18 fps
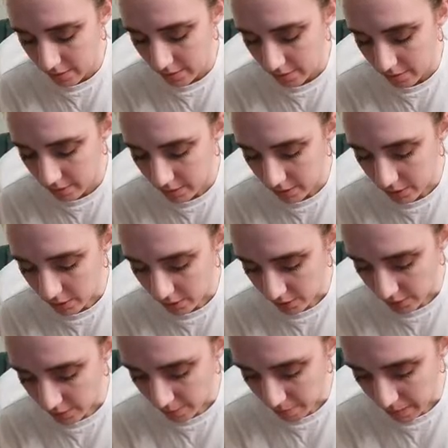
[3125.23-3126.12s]
stitches,
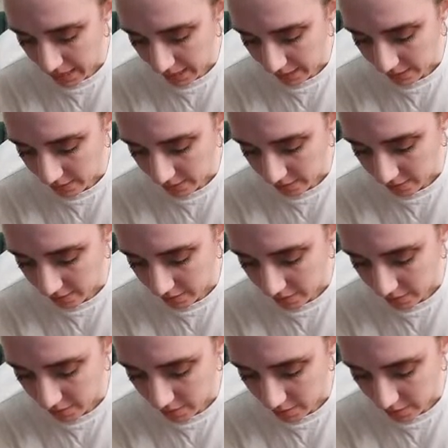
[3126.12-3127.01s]
the backs of the
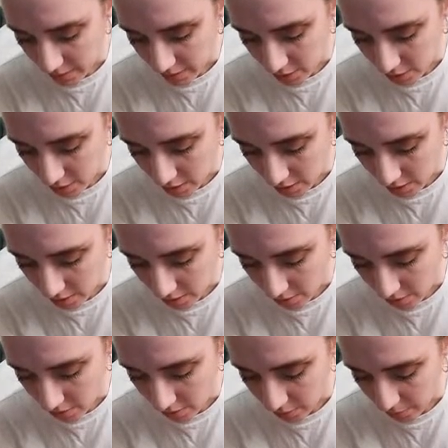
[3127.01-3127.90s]
stitch, so,
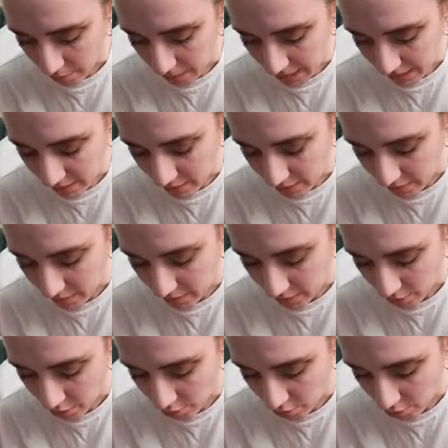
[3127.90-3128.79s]
or the backs of the
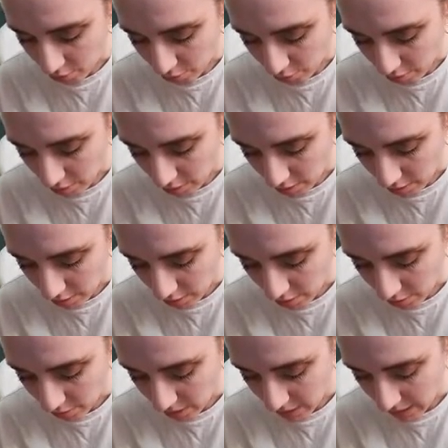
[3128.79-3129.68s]
Tutu stitches.
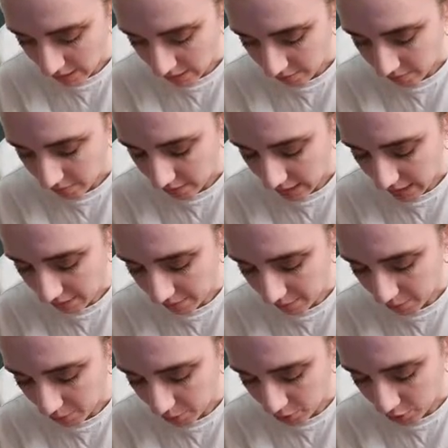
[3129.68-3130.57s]
So we have half
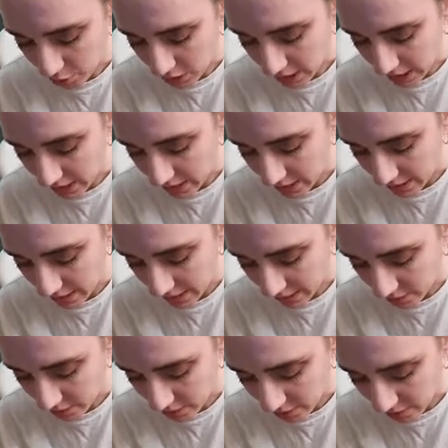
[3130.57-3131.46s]
double crochet in the next